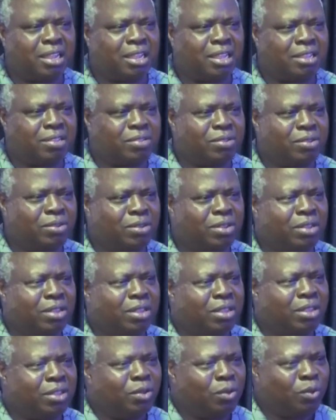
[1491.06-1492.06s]
so
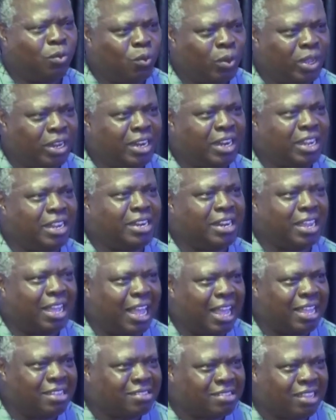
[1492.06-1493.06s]
we
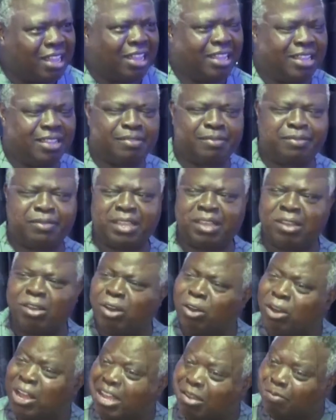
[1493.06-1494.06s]
need answer.
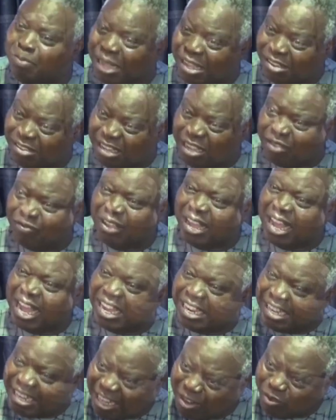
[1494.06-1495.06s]
I myself,
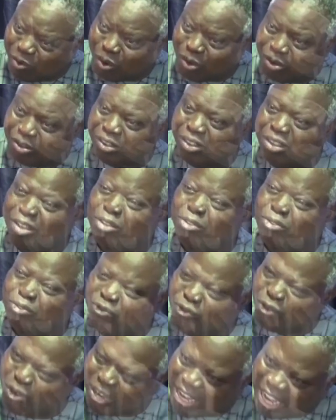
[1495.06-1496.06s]
I need what?
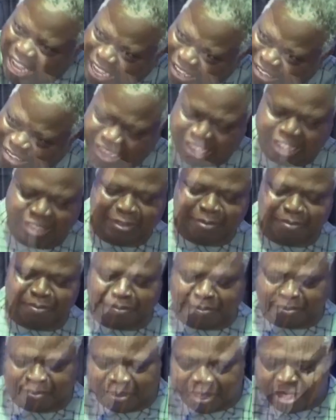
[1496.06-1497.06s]
Further answer.
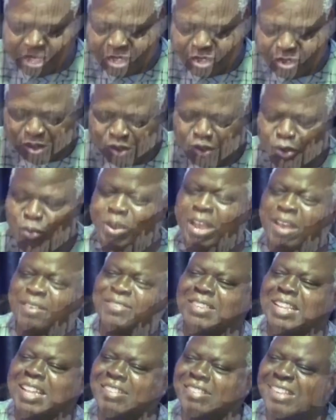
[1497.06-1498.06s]
So we have
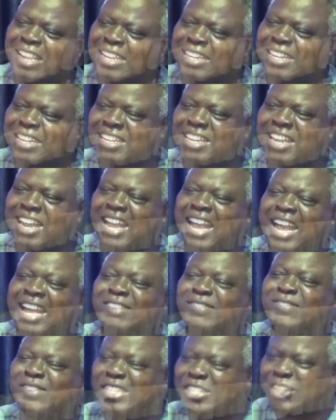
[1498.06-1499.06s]
started
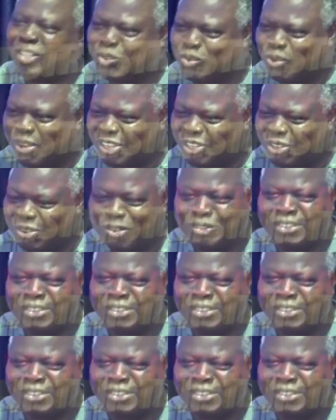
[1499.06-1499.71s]
answering the question